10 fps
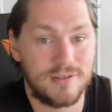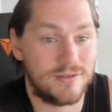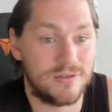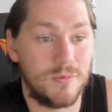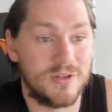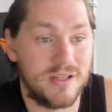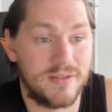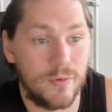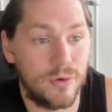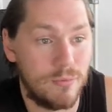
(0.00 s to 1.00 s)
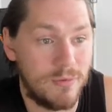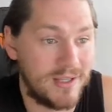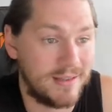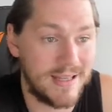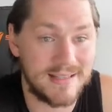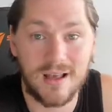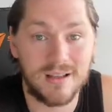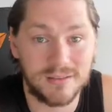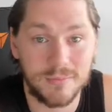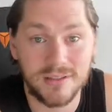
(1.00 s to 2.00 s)
it's so much less volume. You need less
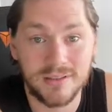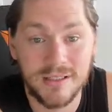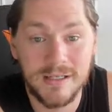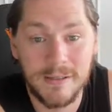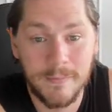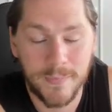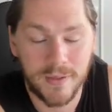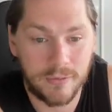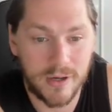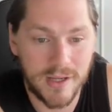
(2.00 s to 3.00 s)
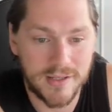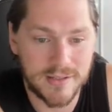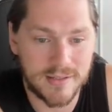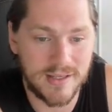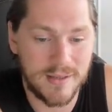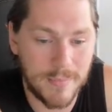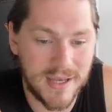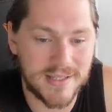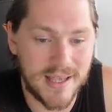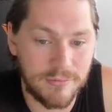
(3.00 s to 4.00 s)
customers, right? It
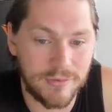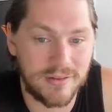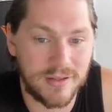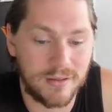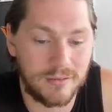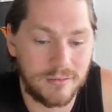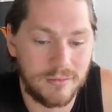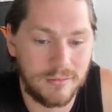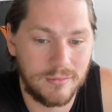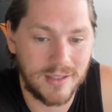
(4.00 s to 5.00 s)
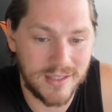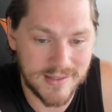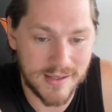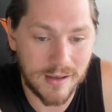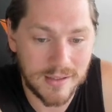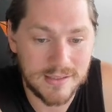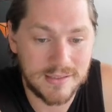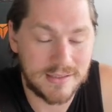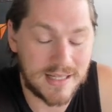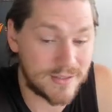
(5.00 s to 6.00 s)
makes everything easier.
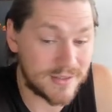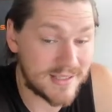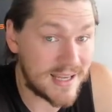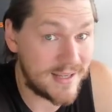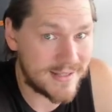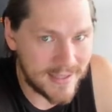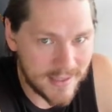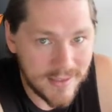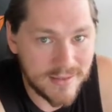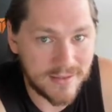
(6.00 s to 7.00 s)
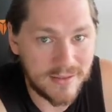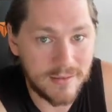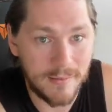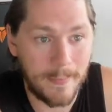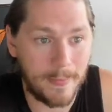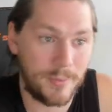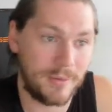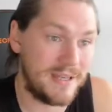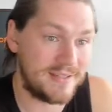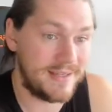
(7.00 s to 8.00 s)
That's not to say it's easy, but
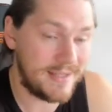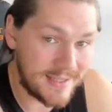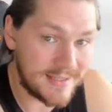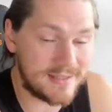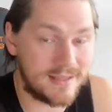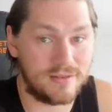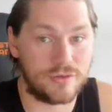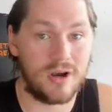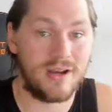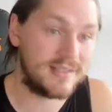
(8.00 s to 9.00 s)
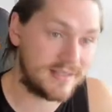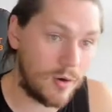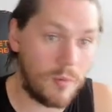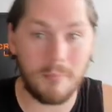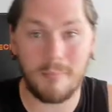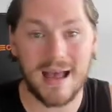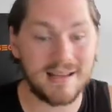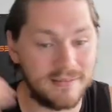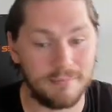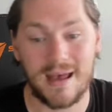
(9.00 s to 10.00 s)
it makes it easier than trying to sell
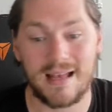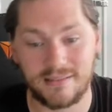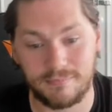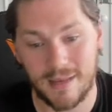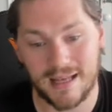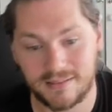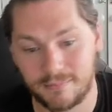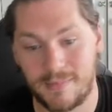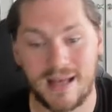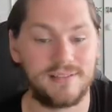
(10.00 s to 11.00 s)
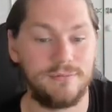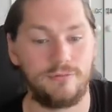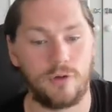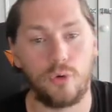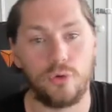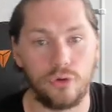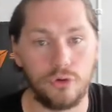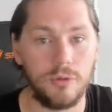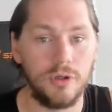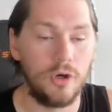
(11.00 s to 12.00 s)
massive, massive, massive, massive
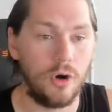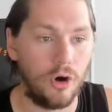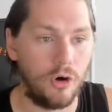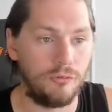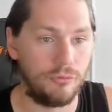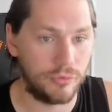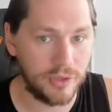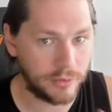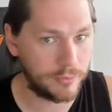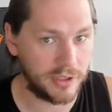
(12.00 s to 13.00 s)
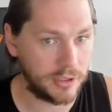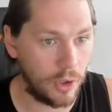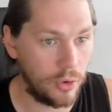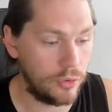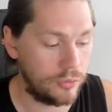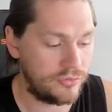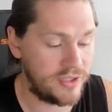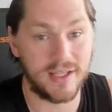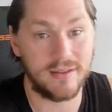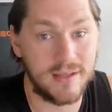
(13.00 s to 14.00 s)
volume of really, really low
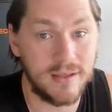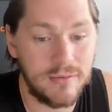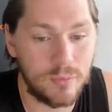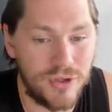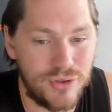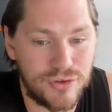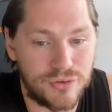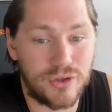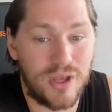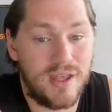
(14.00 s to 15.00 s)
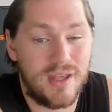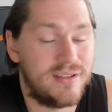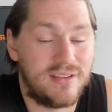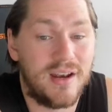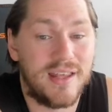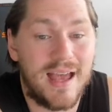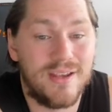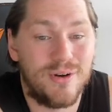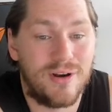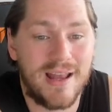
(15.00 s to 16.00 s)
ticket things. When you just starting out,
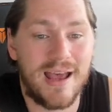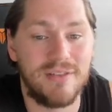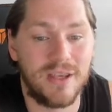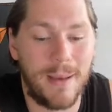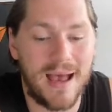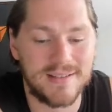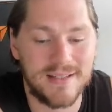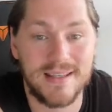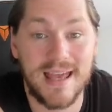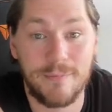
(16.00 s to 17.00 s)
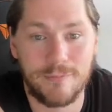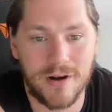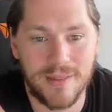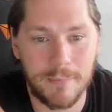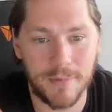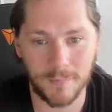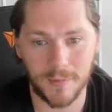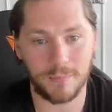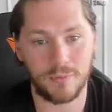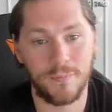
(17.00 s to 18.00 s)
you're not gonna have the capacity to get in front of that many
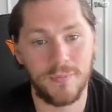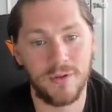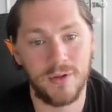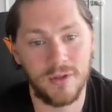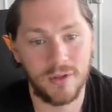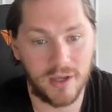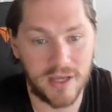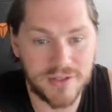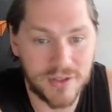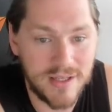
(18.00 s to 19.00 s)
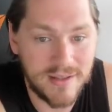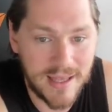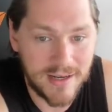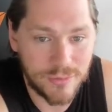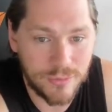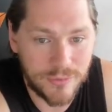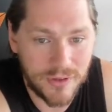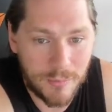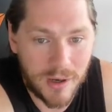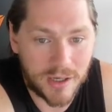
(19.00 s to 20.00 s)
people. Okay, so either get into
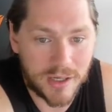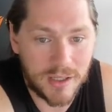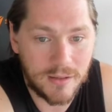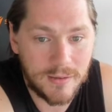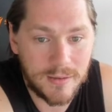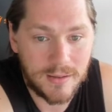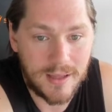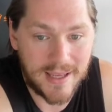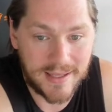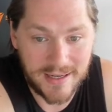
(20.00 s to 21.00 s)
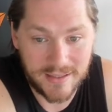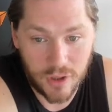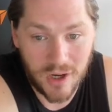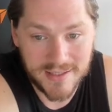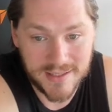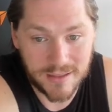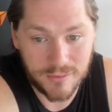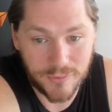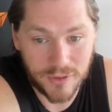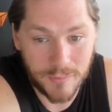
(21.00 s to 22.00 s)
affiliate marketing and get into high ticket
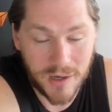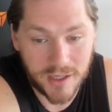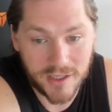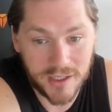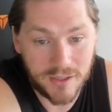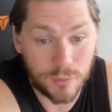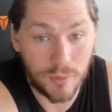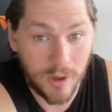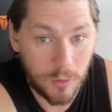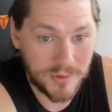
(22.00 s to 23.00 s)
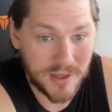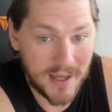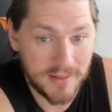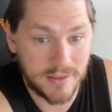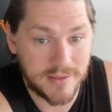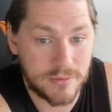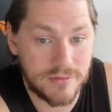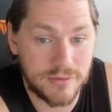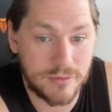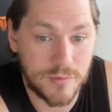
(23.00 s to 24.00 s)
affiliate marketing. And if you want help with that, links are in
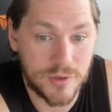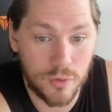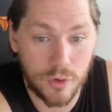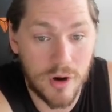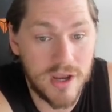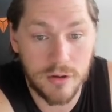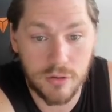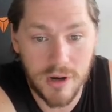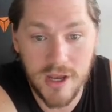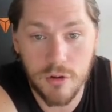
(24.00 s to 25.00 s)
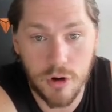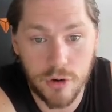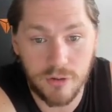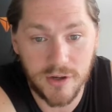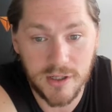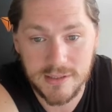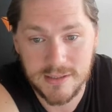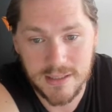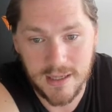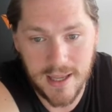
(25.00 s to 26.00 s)
the description. Or create your own offer
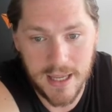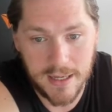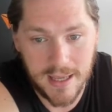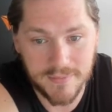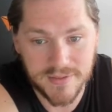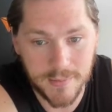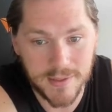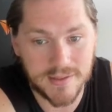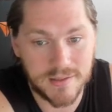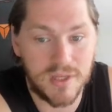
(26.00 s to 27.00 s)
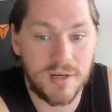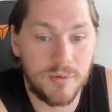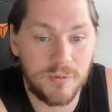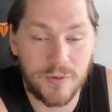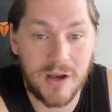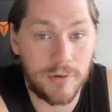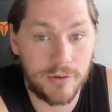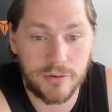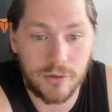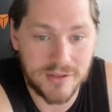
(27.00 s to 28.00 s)
and have something that's a minimum of
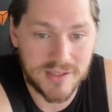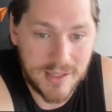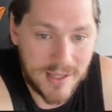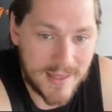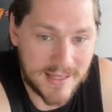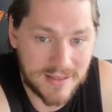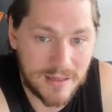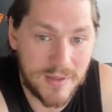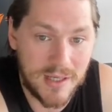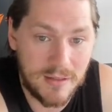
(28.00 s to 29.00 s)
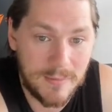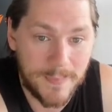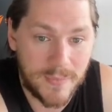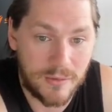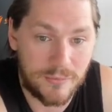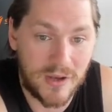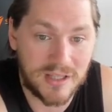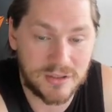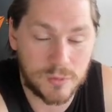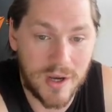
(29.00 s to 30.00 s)
$500 in there. That's gonna be the
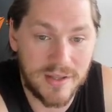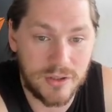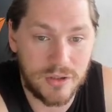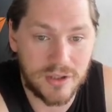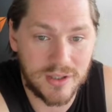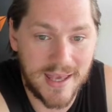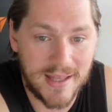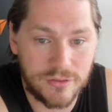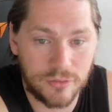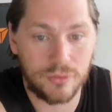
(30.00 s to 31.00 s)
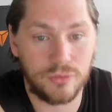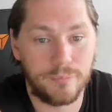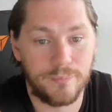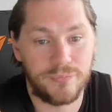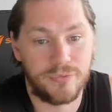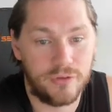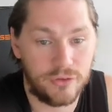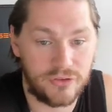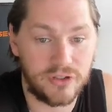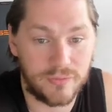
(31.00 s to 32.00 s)
fastest way that you can get to your
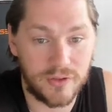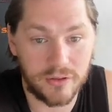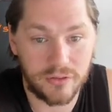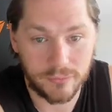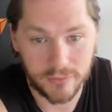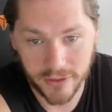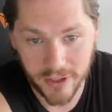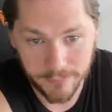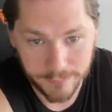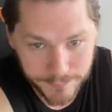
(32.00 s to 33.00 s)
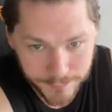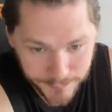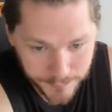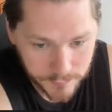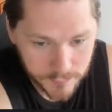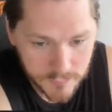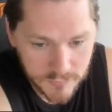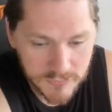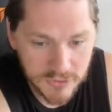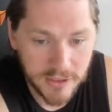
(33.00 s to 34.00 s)
six figures, okay?
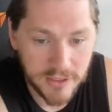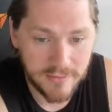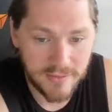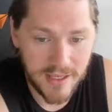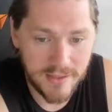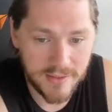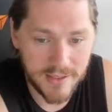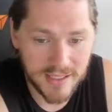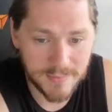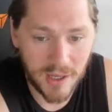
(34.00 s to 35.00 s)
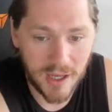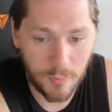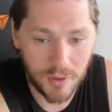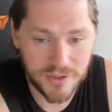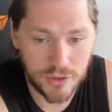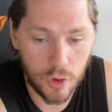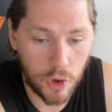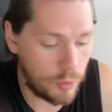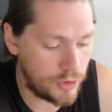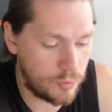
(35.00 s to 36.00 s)
Then the next part, once you
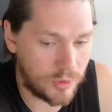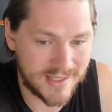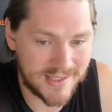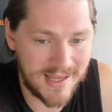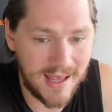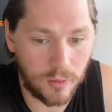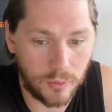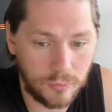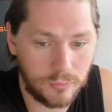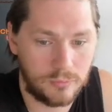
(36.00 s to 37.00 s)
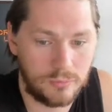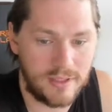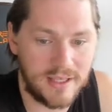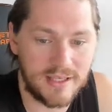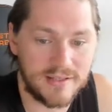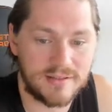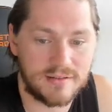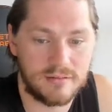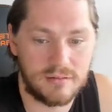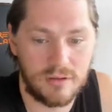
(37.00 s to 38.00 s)
know what you wanna sell,
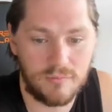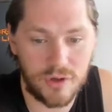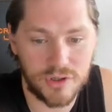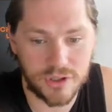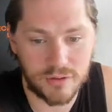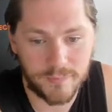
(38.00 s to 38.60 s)
is conversion.